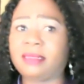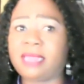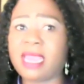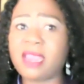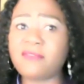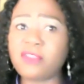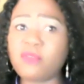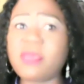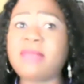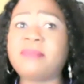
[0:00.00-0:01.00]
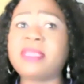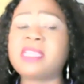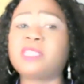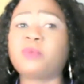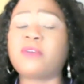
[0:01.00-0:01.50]
Every human
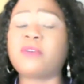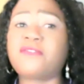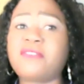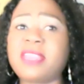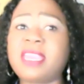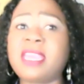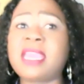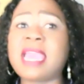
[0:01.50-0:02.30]
being is born free,